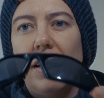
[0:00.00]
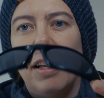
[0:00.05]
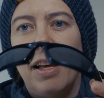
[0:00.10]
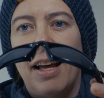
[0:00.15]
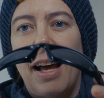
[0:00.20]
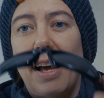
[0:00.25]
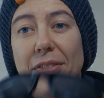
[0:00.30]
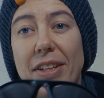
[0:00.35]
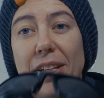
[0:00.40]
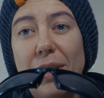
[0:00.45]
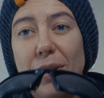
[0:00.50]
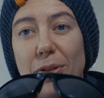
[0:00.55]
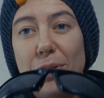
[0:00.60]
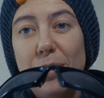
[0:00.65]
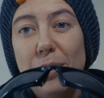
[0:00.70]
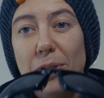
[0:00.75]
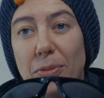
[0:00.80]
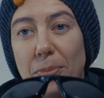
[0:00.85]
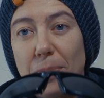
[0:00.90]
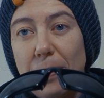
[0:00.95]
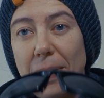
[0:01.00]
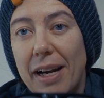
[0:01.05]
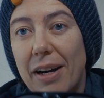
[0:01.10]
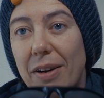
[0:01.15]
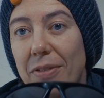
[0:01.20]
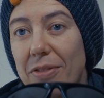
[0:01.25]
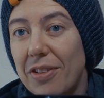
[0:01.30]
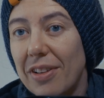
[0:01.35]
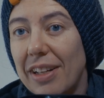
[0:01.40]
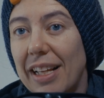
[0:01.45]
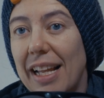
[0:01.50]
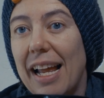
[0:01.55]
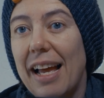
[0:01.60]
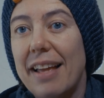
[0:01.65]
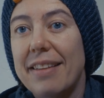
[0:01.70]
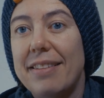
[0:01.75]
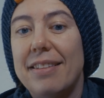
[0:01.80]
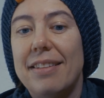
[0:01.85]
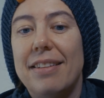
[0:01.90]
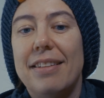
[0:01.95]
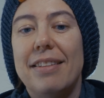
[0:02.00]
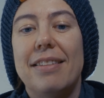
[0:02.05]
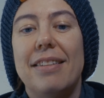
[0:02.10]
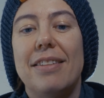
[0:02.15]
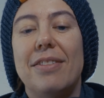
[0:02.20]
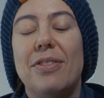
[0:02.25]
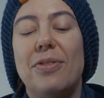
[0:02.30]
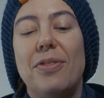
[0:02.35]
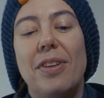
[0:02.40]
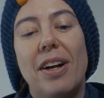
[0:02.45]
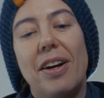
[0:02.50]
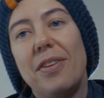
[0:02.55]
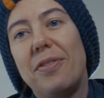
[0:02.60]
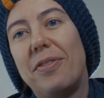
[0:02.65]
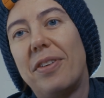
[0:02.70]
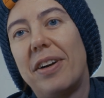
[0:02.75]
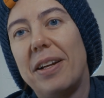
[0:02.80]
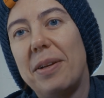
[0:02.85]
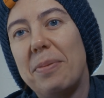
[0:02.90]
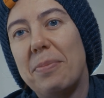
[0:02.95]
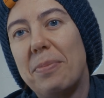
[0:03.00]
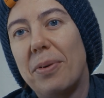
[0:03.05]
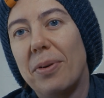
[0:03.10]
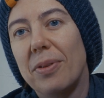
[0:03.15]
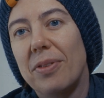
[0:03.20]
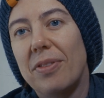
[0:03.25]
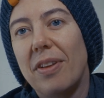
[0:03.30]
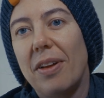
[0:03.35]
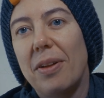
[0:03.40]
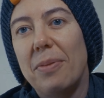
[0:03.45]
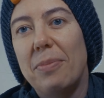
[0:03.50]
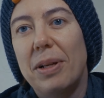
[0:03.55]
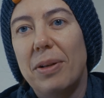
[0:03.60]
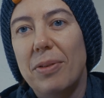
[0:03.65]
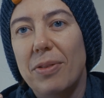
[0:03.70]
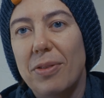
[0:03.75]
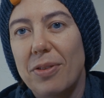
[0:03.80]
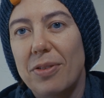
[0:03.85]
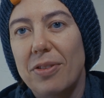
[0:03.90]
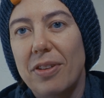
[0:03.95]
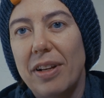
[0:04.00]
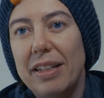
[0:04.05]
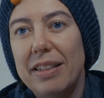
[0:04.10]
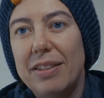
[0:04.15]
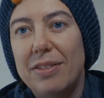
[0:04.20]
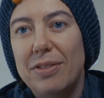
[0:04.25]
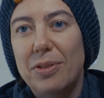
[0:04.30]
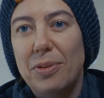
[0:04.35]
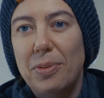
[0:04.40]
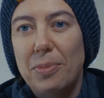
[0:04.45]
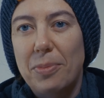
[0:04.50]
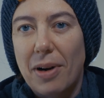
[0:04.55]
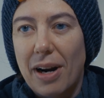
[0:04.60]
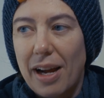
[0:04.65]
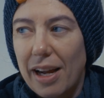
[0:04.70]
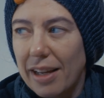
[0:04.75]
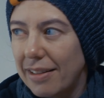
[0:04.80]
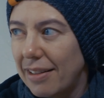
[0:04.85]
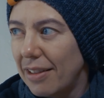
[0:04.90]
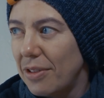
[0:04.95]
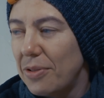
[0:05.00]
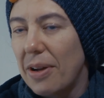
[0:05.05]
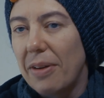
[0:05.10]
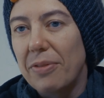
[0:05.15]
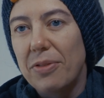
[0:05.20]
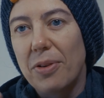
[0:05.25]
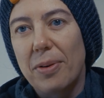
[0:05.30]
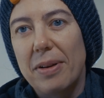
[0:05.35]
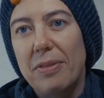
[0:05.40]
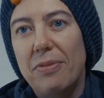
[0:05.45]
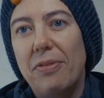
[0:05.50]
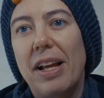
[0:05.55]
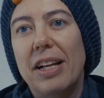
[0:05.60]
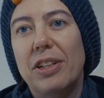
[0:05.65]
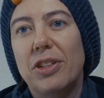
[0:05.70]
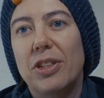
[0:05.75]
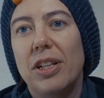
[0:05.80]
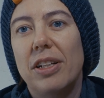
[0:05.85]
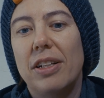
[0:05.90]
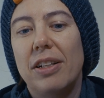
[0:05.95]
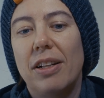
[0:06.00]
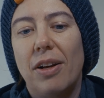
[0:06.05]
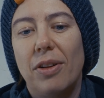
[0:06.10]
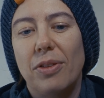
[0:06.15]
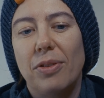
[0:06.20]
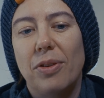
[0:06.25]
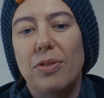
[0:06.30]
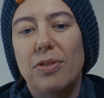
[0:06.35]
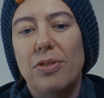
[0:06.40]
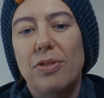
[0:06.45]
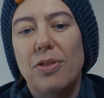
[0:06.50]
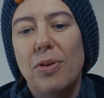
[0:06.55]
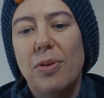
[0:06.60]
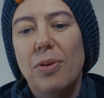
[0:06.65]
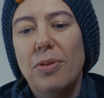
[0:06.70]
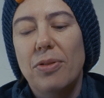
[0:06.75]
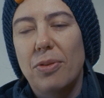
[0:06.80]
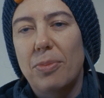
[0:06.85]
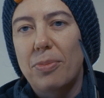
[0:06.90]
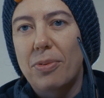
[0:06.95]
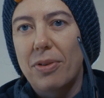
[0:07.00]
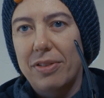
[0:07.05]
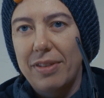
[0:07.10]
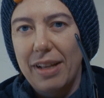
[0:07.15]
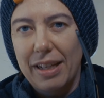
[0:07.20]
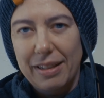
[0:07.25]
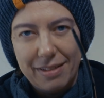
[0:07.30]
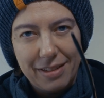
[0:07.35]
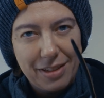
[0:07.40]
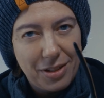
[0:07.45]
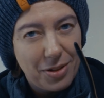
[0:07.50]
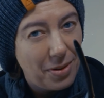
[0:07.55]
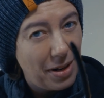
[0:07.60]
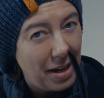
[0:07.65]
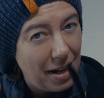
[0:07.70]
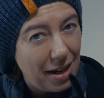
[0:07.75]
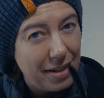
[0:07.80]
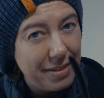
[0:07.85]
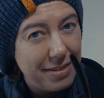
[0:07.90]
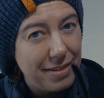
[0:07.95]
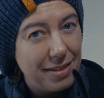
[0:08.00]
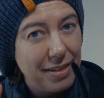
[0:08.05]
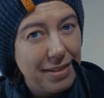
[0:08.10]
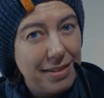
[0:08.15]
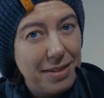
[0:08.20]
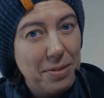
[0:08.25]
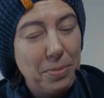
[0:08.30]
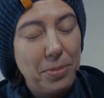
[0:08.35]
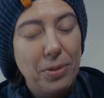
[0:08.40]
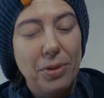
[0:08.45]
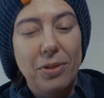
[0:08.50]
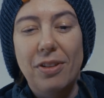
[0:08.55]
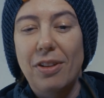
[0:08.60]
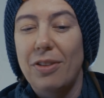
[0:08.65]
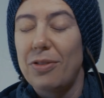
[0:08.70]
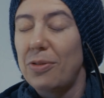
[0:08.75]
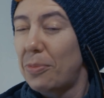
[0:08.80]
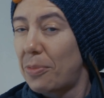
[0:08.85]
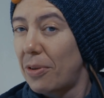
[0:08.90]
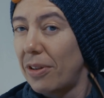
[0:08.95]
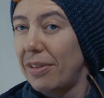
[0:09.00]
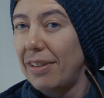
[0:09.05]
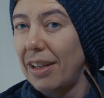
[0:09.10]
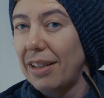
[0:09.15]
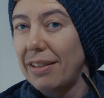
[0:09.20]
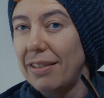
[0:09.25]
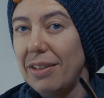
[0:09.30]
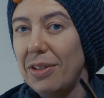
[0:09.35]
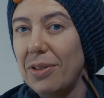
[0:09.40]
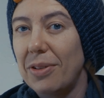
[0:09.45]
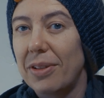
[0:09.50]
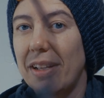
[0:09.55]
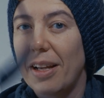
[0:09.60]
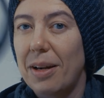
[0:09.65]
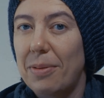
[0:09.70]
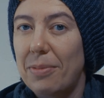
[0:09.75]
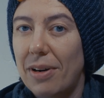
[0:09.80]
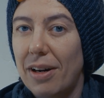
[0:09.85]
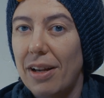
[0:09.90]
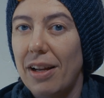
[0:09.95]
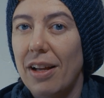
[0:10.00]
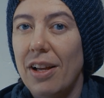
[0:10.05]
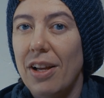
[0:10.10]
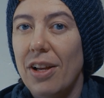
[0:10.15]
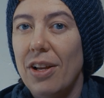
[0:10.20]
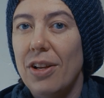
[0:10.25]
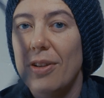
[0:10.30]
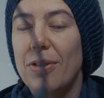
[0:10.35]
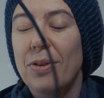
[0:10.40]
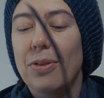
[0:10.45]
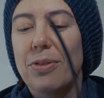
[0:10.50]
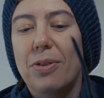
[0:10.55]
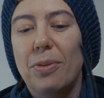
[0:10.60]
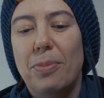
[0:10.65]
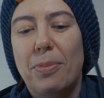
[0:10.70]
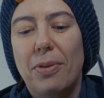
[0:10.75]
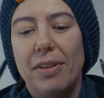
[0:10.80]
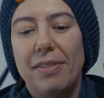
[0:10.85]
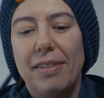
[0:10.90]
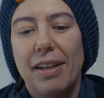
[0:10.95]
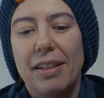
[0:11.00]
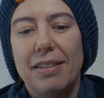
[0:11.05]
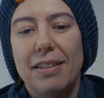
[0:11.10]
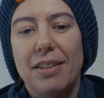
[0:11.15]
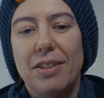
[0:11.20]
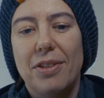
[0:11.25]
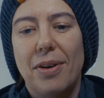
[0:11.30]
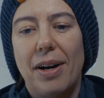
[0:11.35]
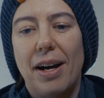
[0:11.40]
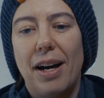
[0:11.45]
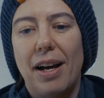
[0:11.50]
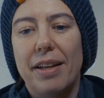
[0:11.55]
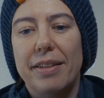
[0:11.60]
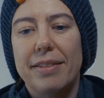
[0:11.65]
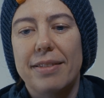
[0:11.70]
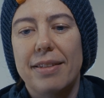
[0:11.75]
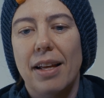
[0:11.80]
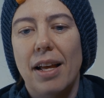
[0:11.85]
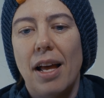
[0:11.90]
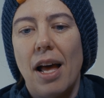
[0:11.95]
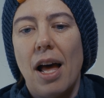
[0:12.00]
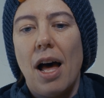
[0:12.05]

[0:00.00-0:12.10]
Having a good pair of sunglasses is very, very important because the sun is so bright and you have the reflection on the snow. So protecting your eyes is important. You're protecting your camera, you're also protecting your eyes.